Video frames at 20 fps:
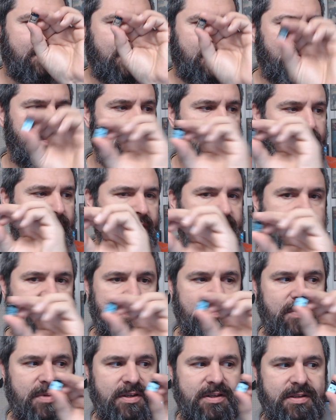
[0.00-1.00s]
a much
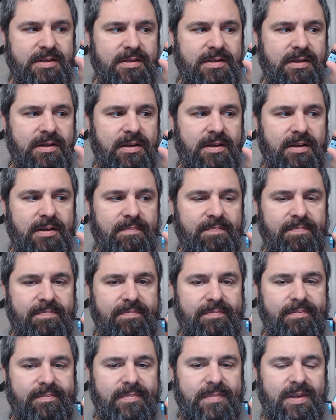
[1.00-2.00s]
you know,
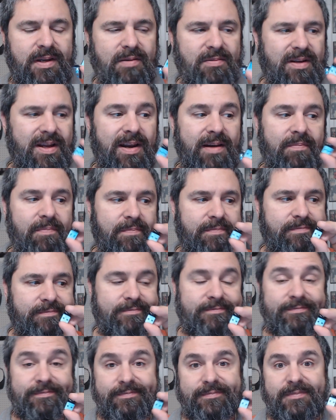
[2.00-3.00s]
kind of
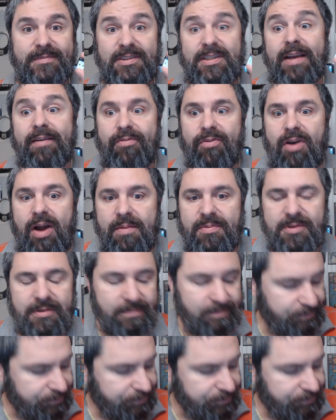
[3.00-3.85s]
safer option.